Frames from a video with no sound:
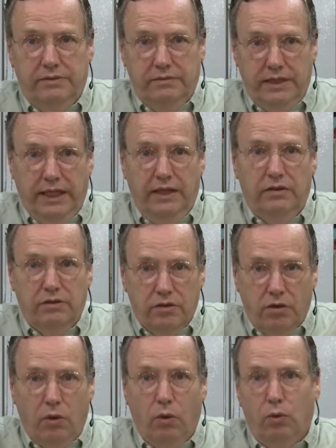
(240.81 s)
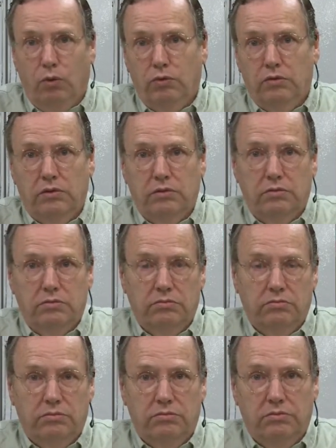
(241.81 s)
dead, cold,
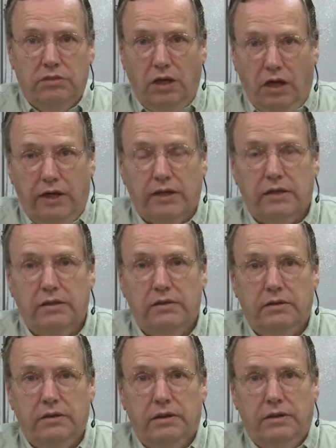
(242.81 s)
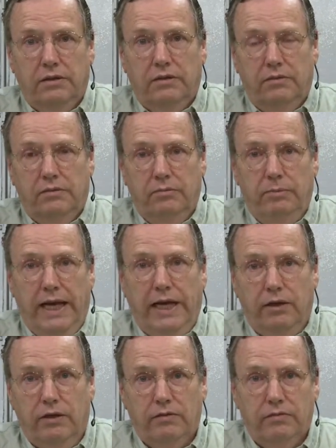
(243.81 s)
dark
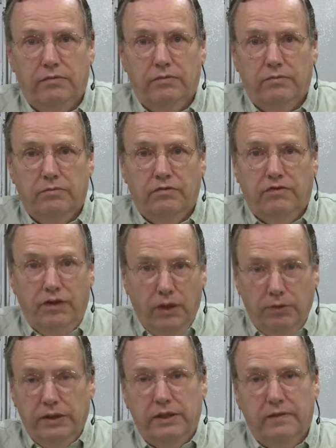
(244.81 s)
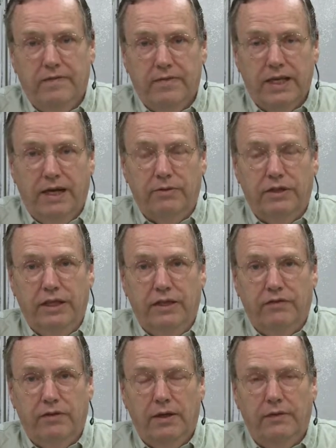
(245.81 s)
matter floating out there
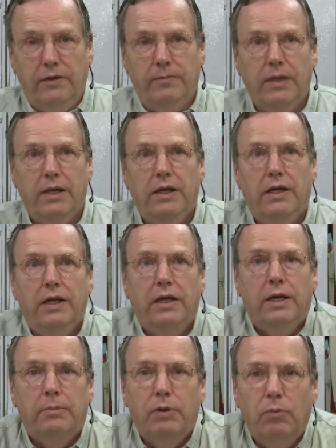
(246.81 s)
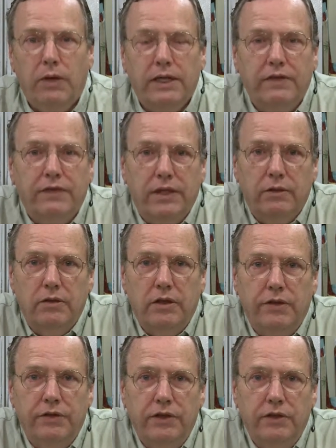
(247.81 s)
forever. But what if there are
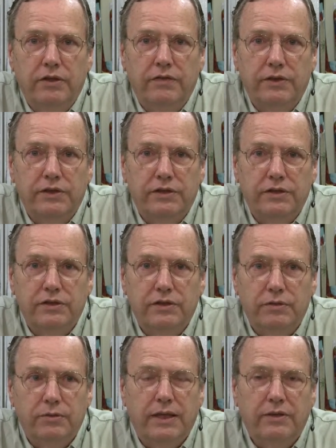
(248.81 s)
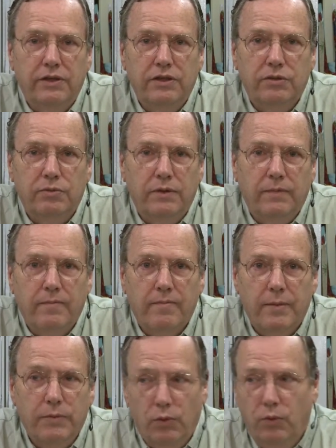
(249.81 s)
other universes around this one?
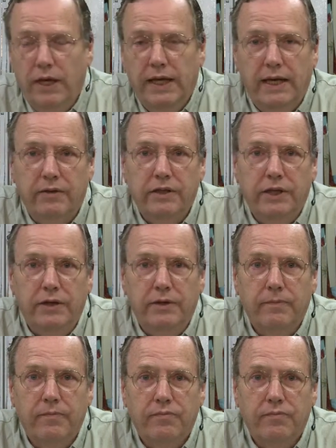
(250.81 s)
I mean, way out there.